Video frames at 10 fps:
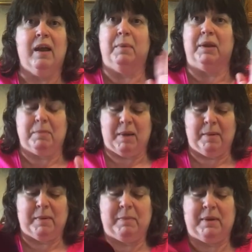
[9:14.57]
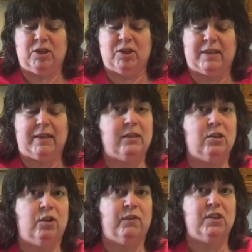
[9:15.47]
But the mom in me just gets
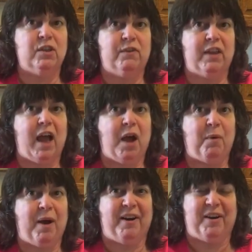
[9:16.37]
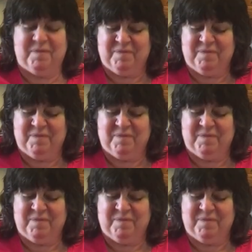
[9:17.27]
nervous over the hot water.